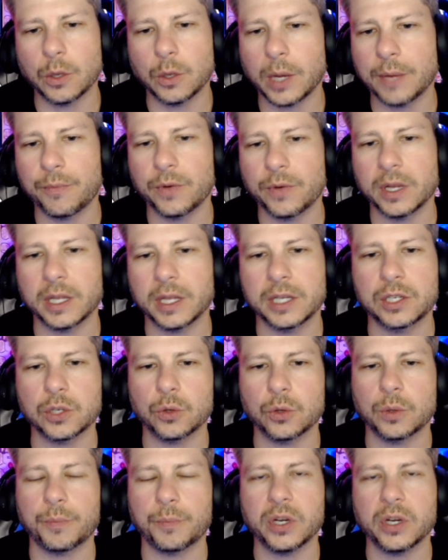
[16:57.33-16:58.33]
really
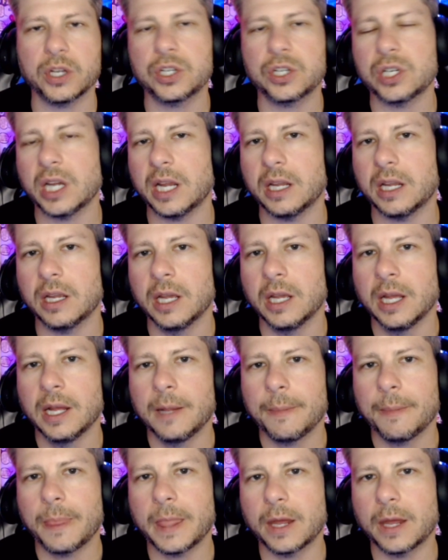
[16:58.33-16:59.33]
do appreciate
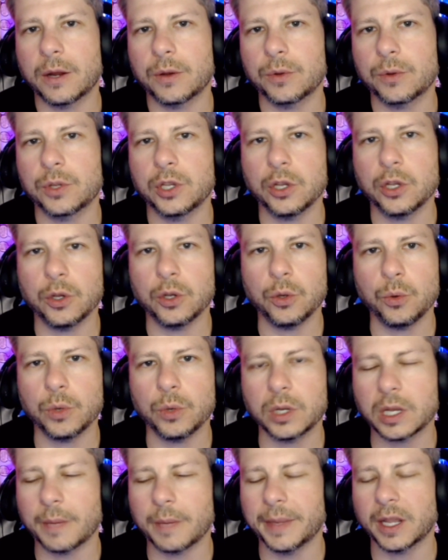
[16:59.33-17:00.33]
you
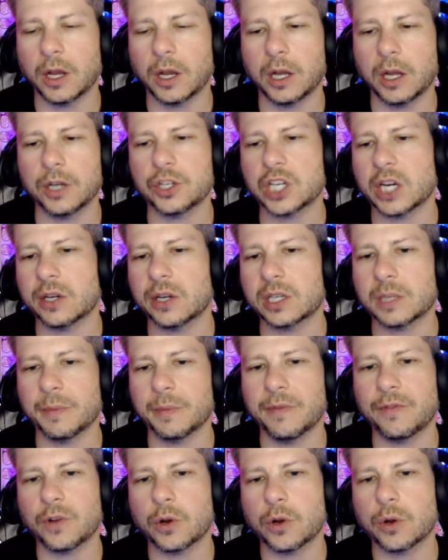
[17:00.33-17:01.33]
coming on, sharing some
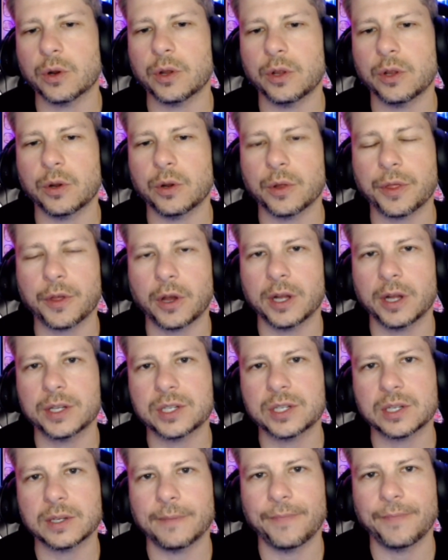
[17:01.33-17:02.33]
of your
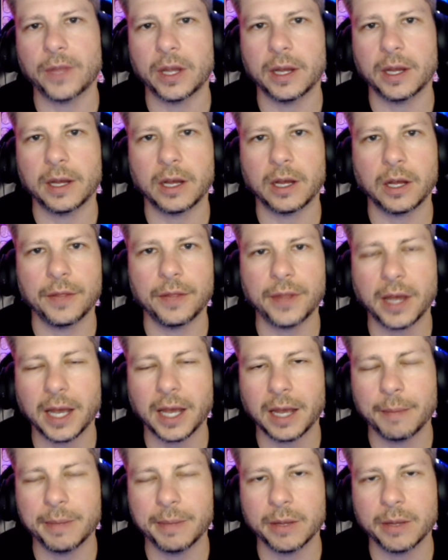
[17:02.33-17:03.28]
thoughts on the hobby